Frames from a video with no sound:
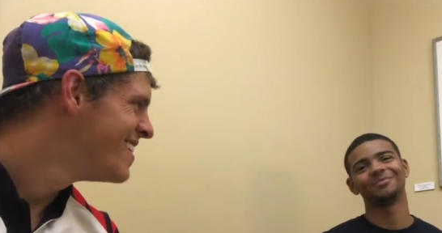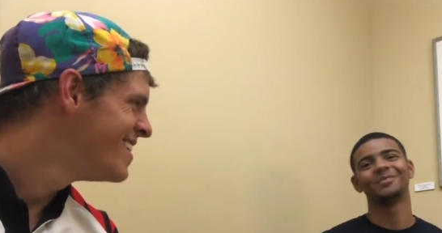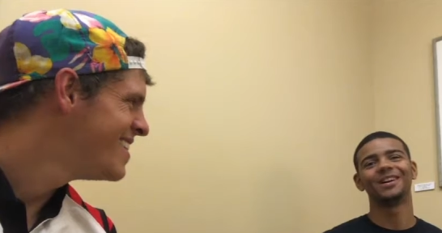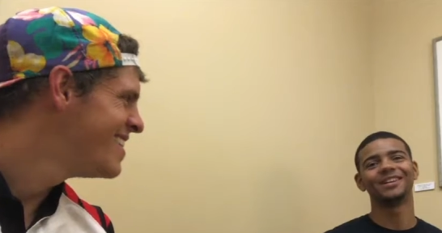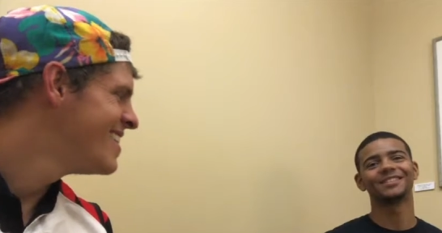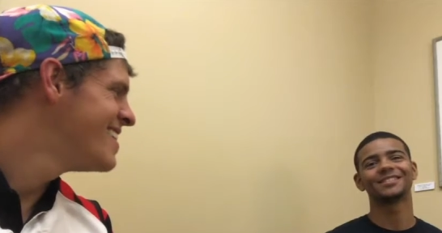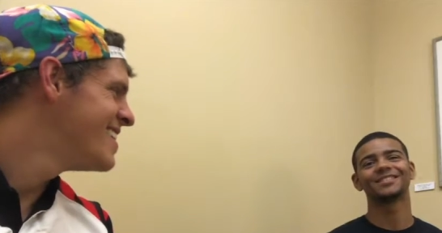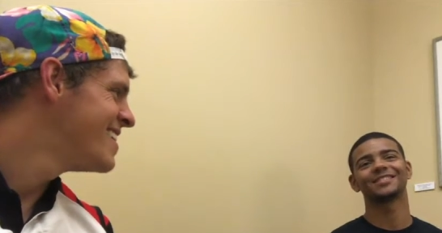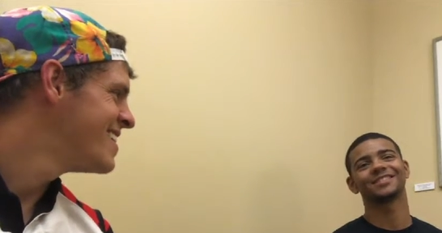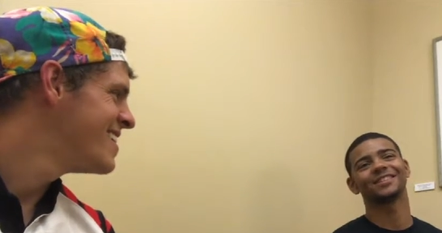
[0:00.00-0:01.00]
Speaker 1: but
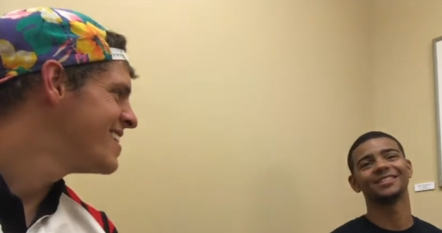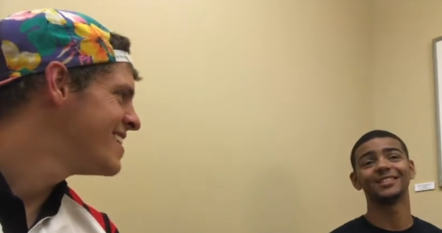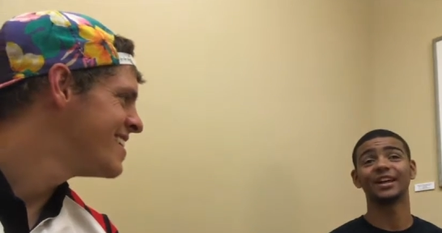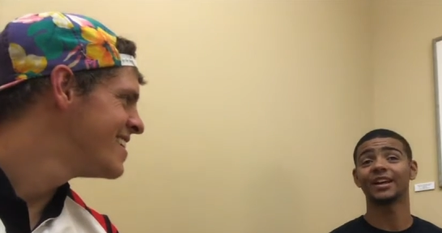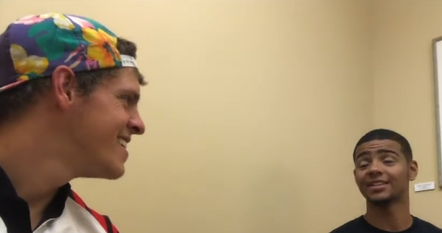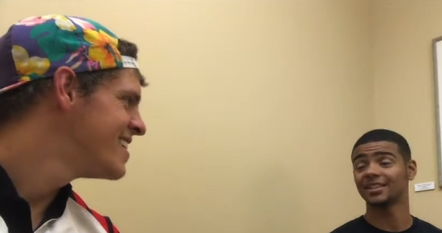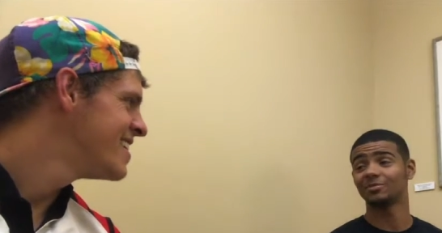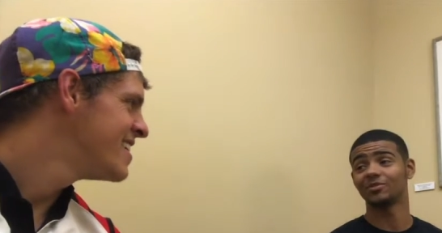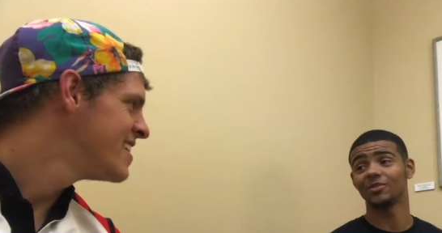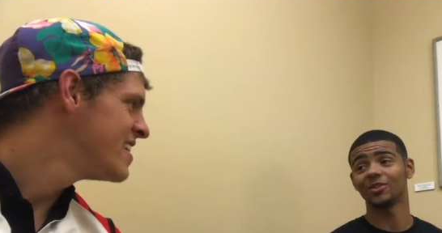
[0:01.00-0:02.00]
like I said
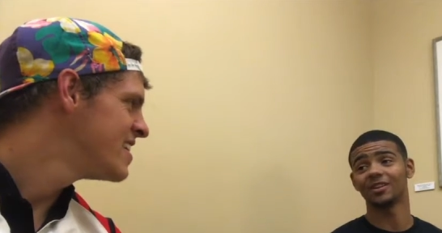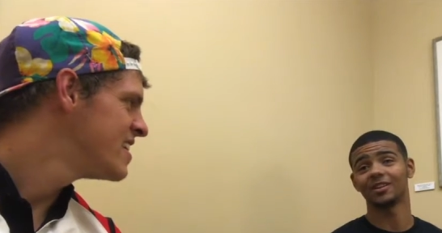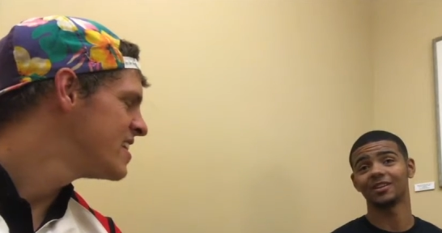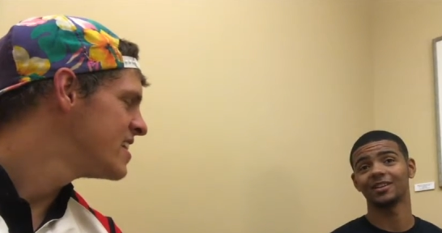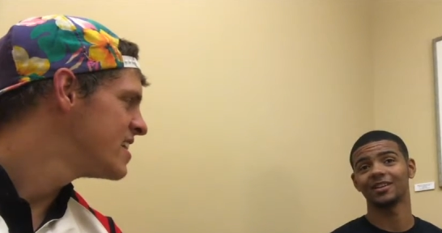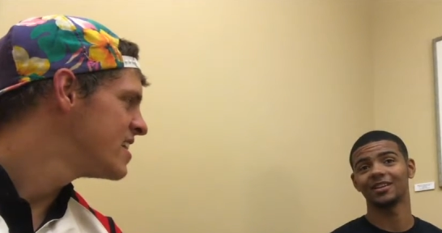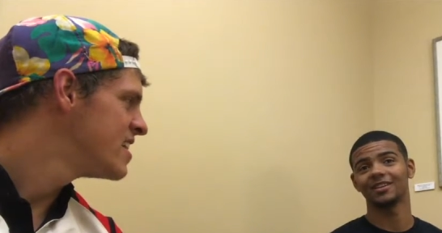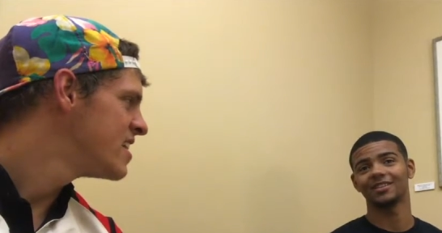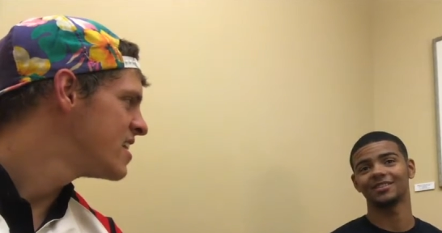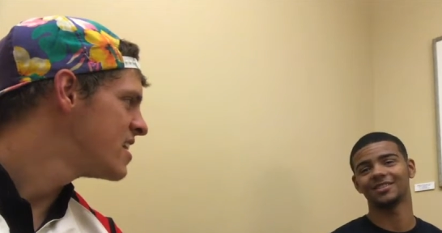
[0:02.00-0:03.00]
before,
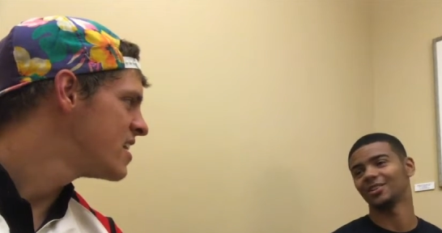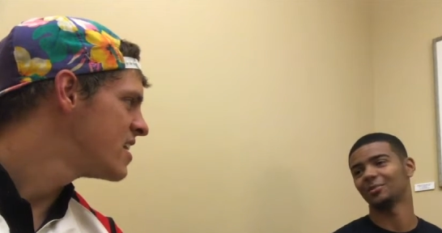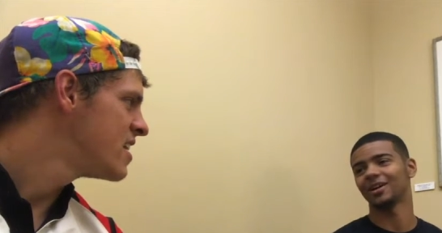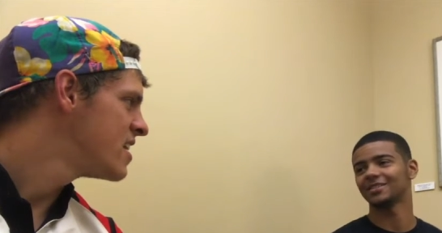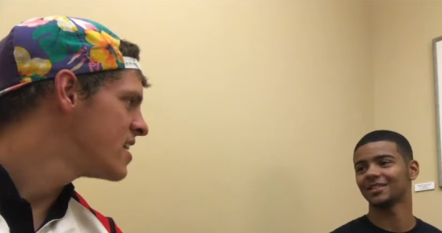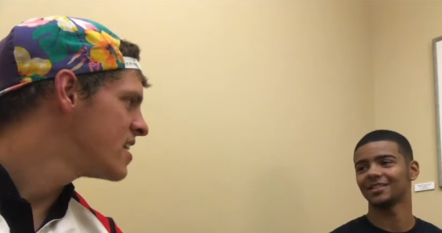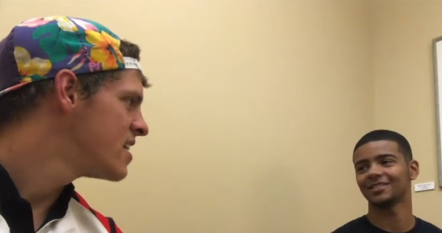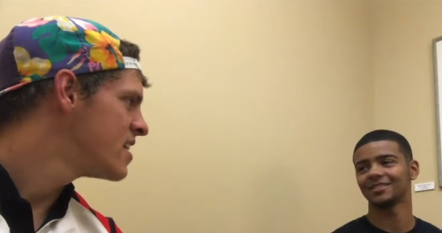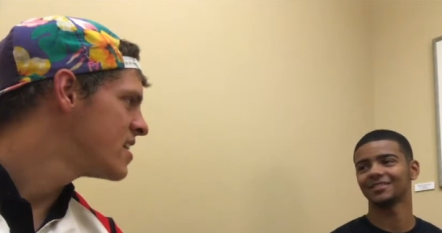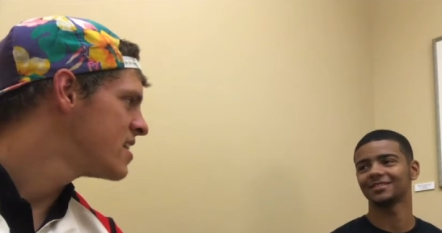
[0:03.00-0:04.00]
it's all mindset.
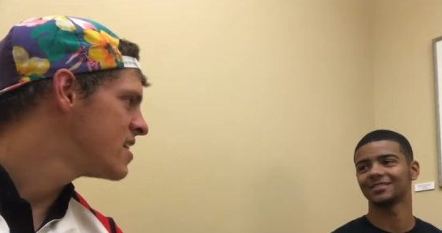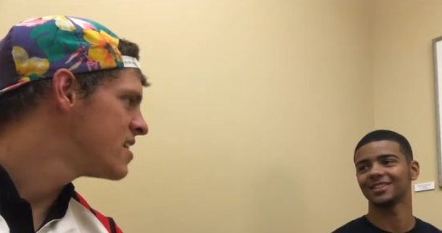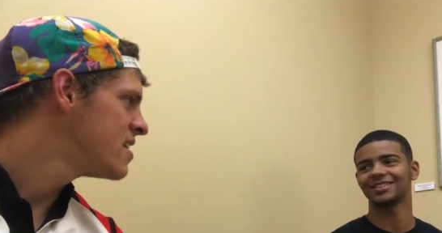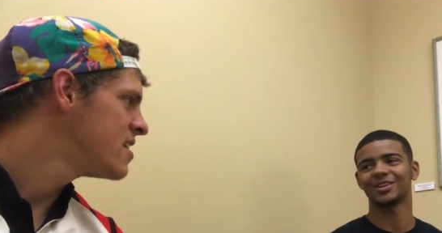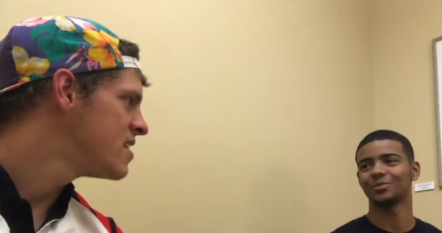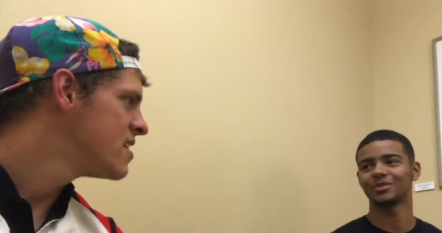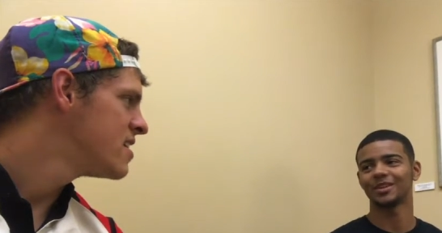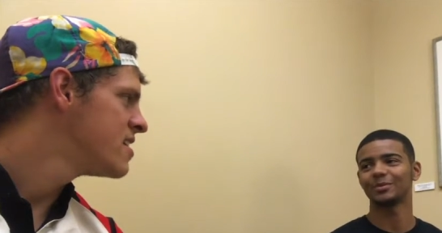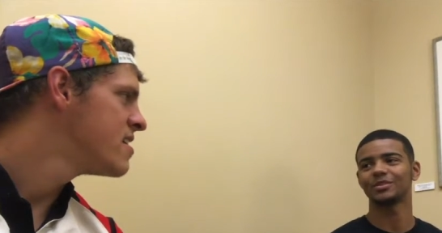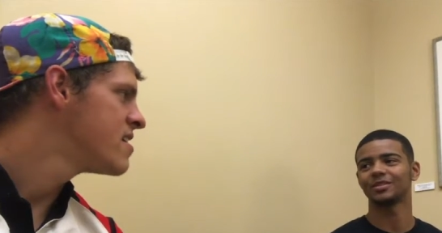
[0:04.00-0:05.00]
It's all
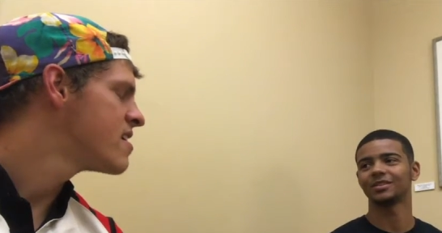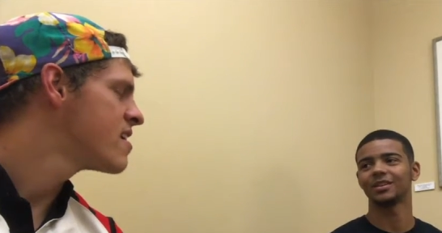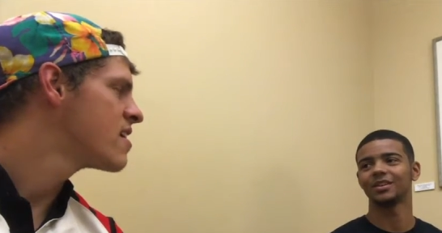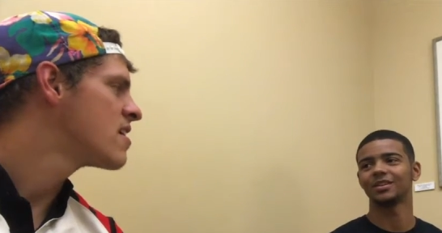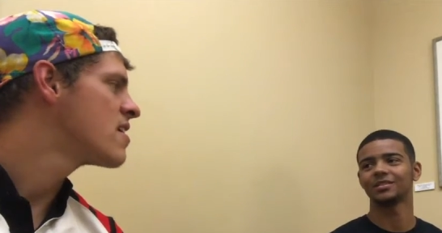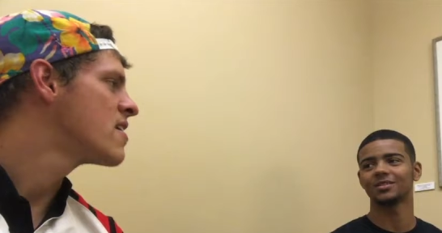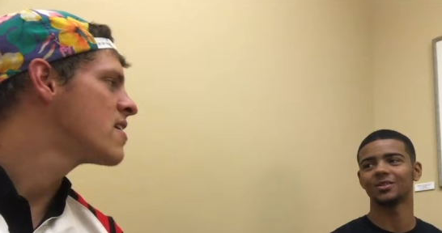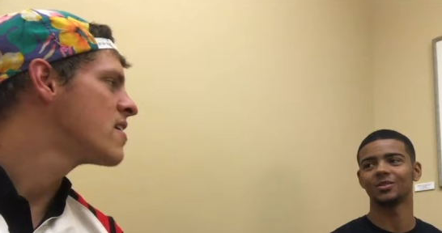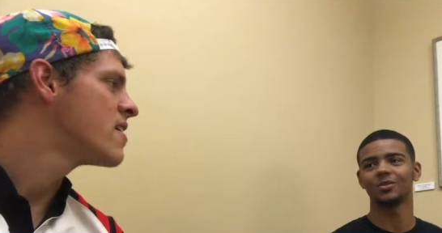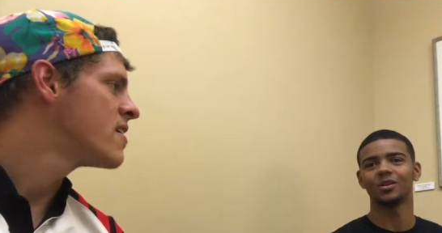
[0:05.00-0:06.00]
perception.
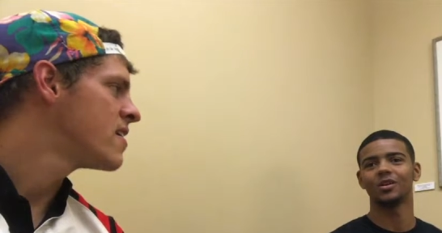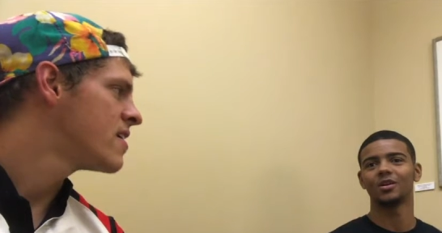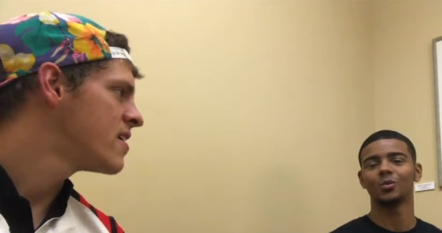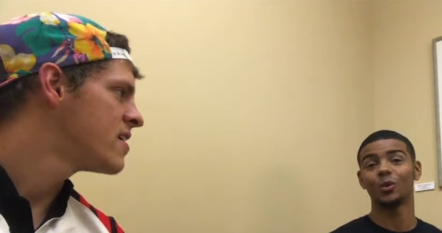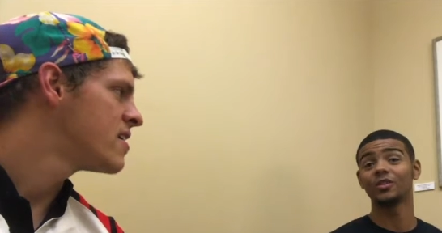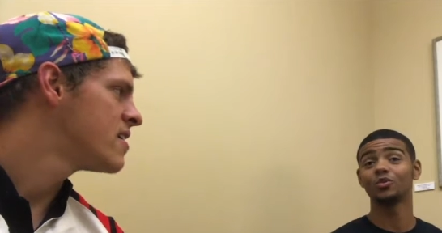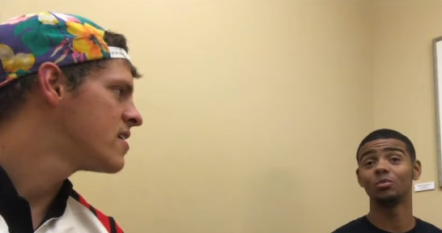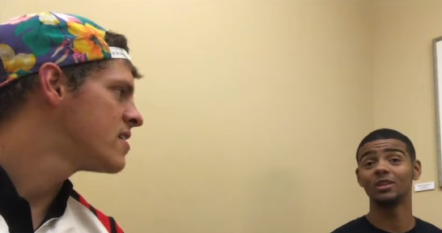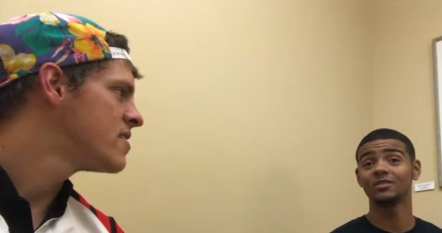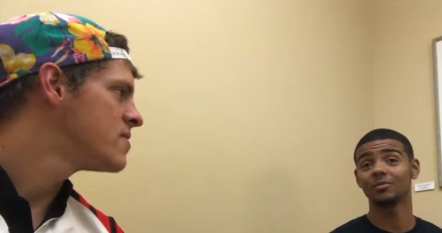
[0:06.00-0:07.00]
So whether you
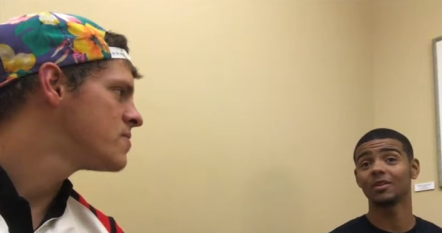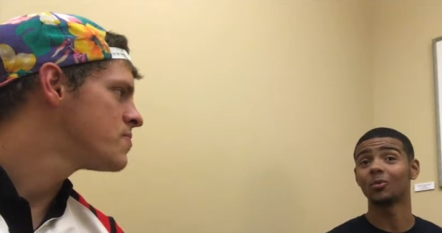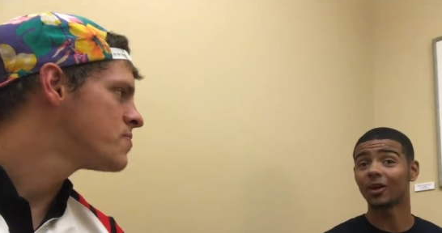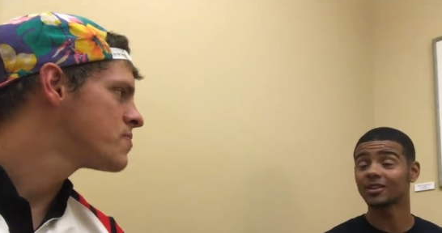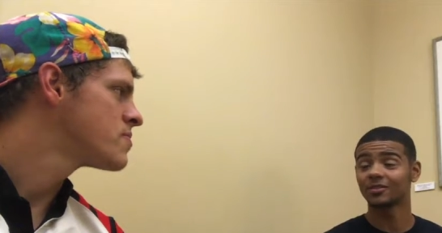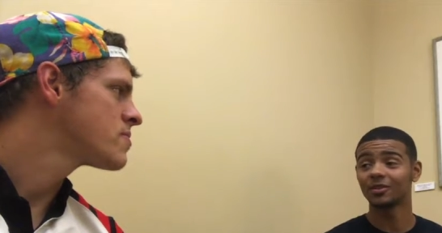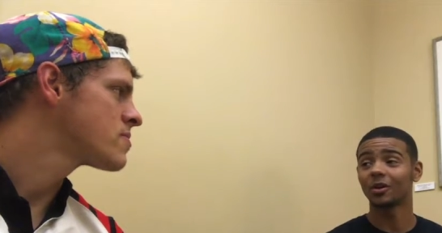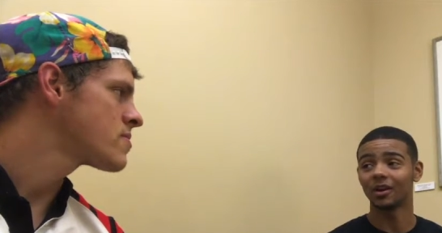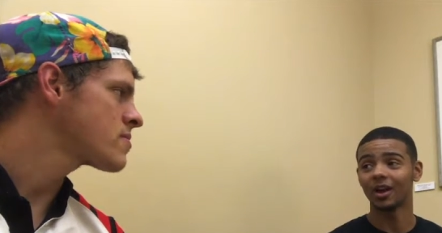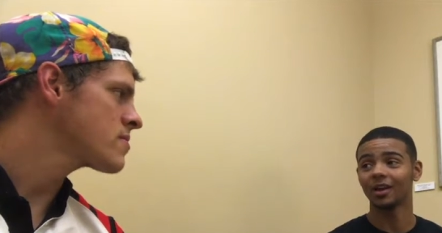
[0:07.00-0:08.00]
believe something works for you
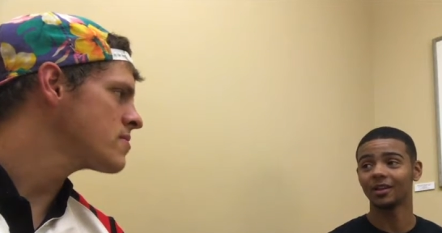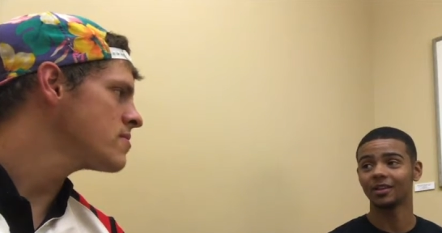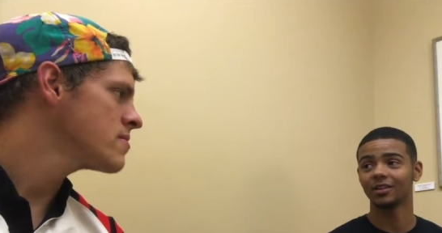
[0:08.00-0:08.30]
or not,